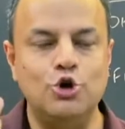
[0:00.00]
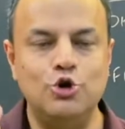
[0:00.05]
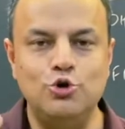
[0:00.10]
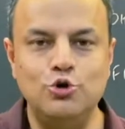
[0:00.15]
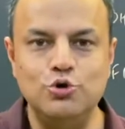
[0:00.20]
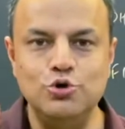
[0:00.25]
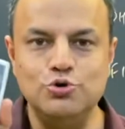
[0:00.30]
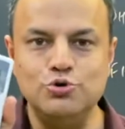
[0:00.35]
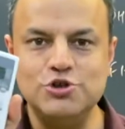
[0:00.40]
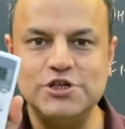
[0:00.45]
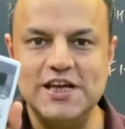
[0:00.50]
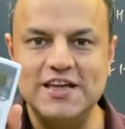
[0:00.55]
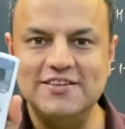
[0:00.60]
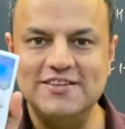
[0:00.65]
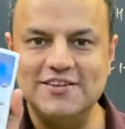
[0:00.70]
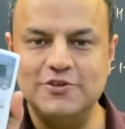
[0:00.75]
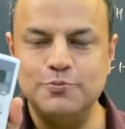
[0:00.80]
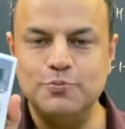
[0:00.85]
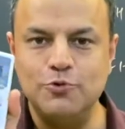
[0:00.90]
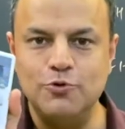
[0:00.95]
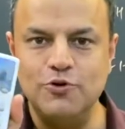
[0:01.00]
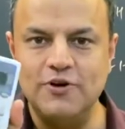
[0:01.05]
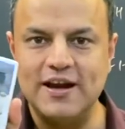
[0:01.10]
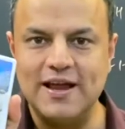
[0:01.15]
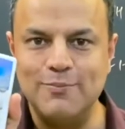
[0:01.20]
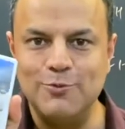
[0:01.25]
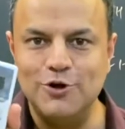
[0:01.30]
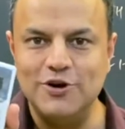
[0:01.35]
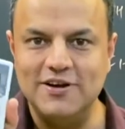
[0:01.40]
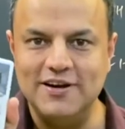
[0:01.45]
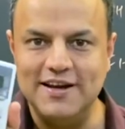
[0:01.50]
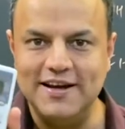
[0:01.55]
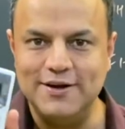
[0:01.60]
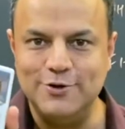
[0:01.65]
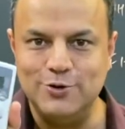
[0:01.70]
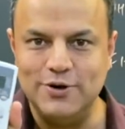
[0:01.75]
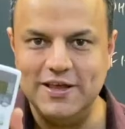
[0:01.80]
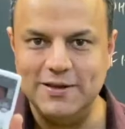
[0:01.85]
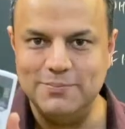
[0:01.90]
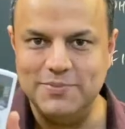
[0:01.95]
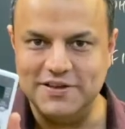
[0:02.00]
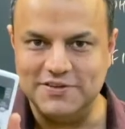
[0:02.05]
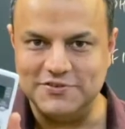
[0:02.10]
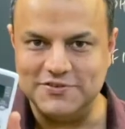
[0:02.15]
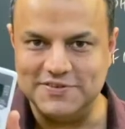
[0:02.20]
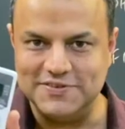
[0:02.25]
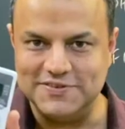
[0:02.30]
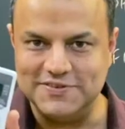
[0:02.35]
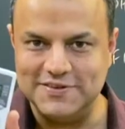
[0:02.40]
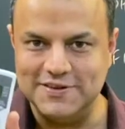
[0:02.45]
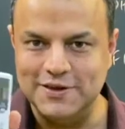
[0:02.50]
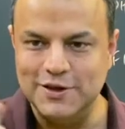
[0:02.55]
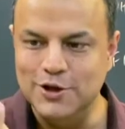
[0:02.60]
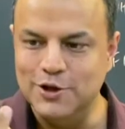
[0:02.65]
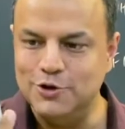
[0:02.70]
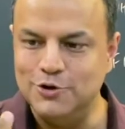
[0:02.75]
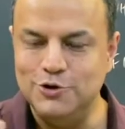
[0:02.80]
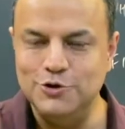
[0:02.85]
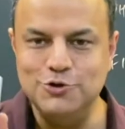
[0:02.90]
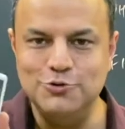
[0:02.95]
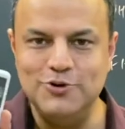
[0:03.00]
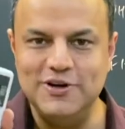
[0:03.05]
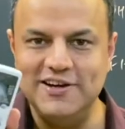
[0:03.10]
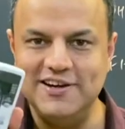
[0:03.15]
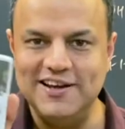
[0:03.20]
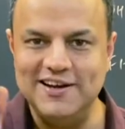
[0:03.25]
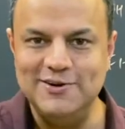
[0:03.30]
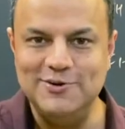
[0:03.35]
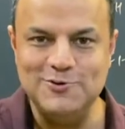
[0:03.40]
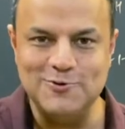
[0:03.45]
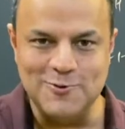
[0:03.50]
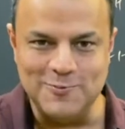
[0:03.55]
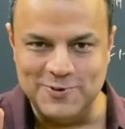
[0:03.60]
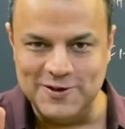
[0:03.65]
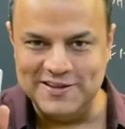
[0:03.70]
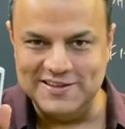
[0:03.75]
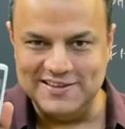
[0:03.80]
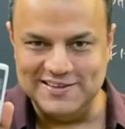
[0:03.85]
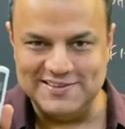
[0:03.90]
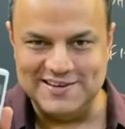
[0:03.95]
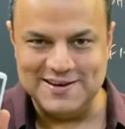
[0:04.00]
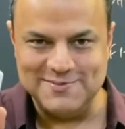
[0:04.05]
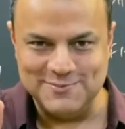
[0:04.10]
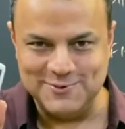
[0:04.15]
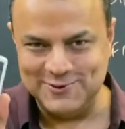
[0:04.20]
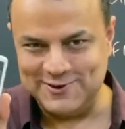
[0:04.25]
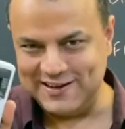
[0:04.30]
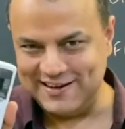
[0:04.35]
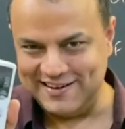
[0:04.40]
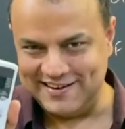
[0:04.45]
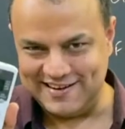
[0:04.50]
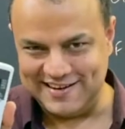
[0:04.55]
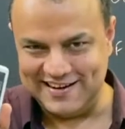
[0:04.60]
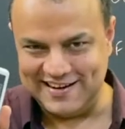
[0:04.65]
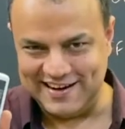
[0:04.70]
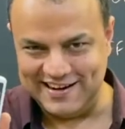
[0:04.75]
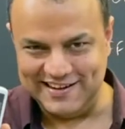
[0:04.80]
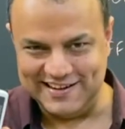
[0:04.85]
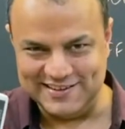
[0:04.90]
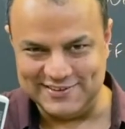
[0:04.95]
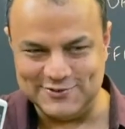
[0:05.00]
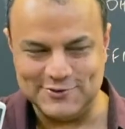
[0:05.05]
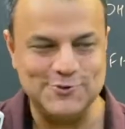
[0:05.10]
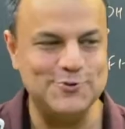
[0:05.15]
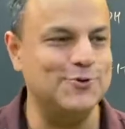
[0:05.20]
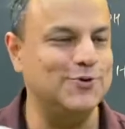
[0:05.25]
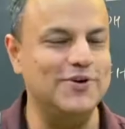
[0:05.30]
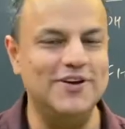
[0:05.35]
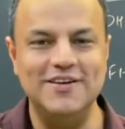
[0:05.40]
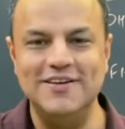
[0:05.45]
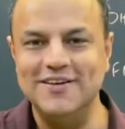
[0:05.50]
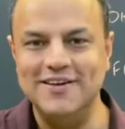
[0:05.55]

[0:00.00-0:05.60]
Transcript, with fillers: Do you change this program on a day-to-day basis? Do you intend to open this remote and rewrite its code?